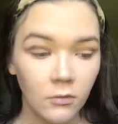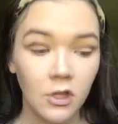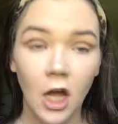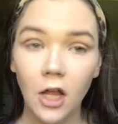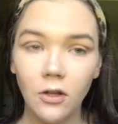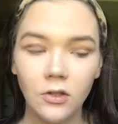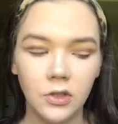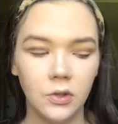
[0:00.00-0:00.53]

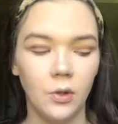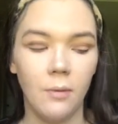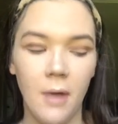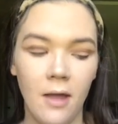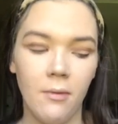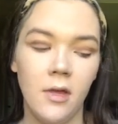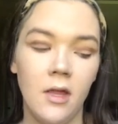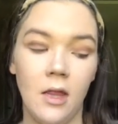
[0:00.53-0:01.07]
Dollar store,
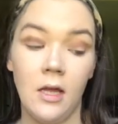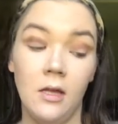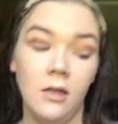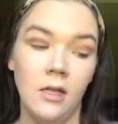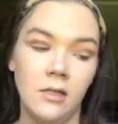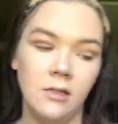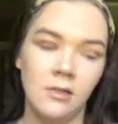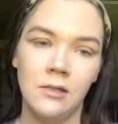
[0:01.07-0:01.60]
baby. Like,
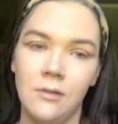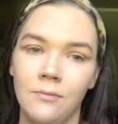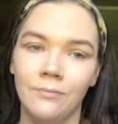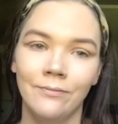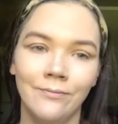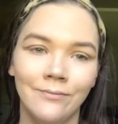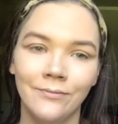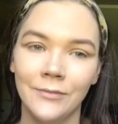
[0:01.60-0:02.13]
that's.
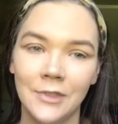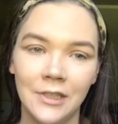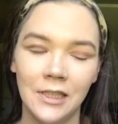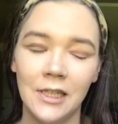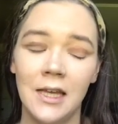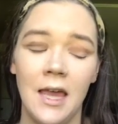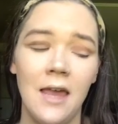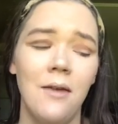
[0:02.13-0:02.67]

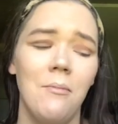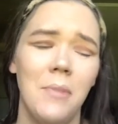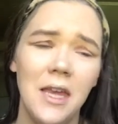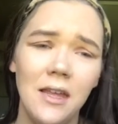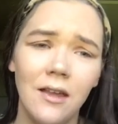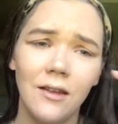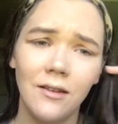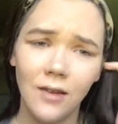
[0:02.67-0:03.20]
You can't
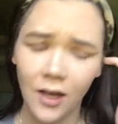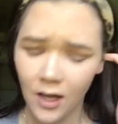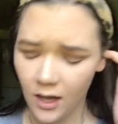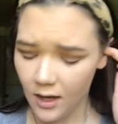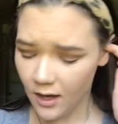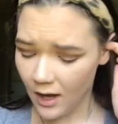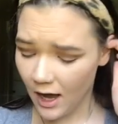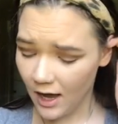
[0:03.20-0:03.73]
beat it.
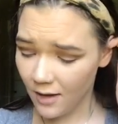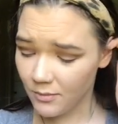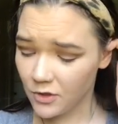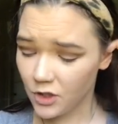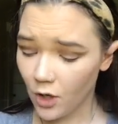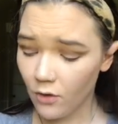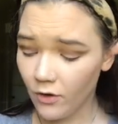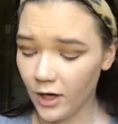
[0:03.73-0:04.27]
I'm
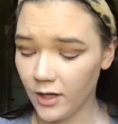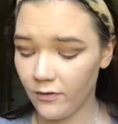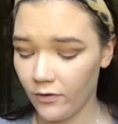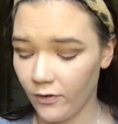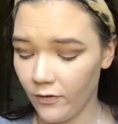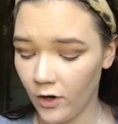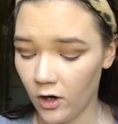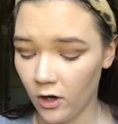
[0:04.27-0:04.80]
so ready
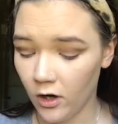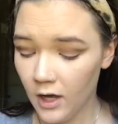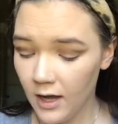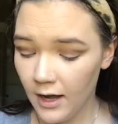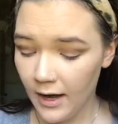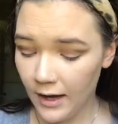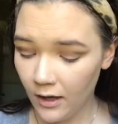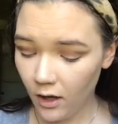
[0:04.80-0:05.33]
for fall.
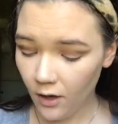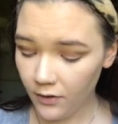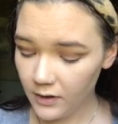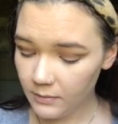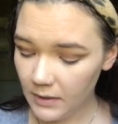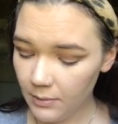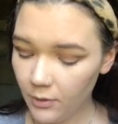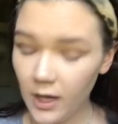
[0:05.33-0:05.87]
And all
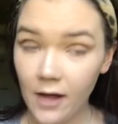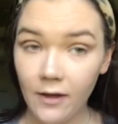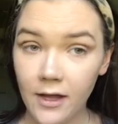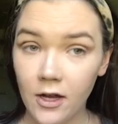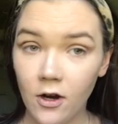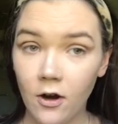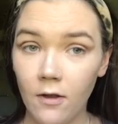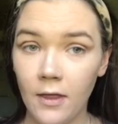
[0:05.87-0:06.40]
these people out
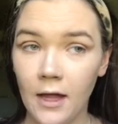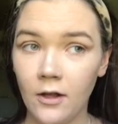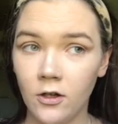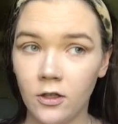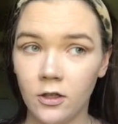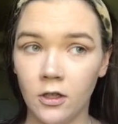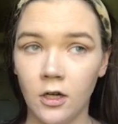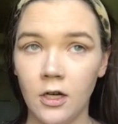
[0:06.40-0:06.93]
here that
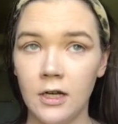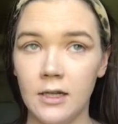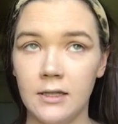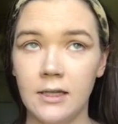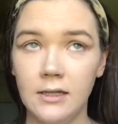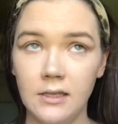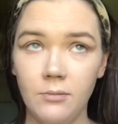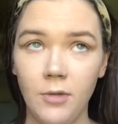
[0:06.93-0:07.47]
are
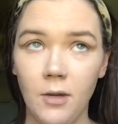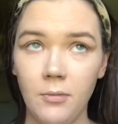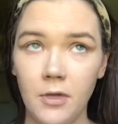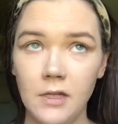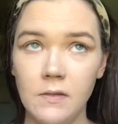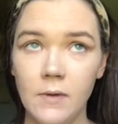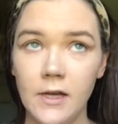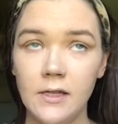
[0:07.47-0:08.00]
dissing
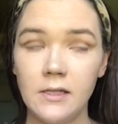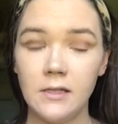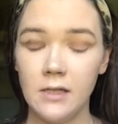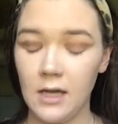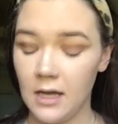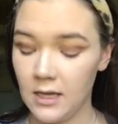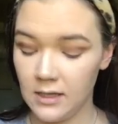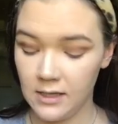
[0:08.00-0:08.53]
pumpkin spice
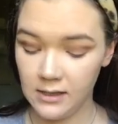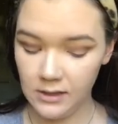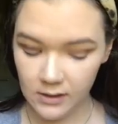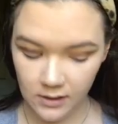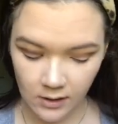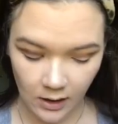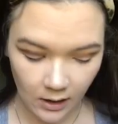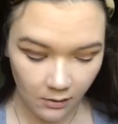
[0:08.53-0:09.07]
and
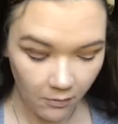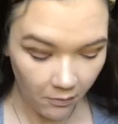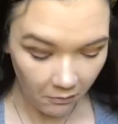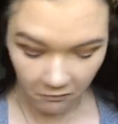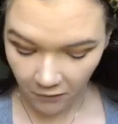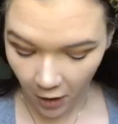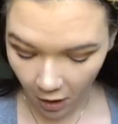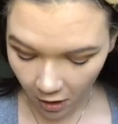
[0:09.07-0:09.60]
dissing
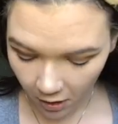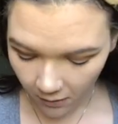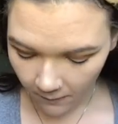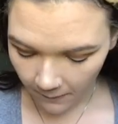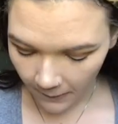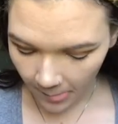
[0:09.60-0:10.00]
fall.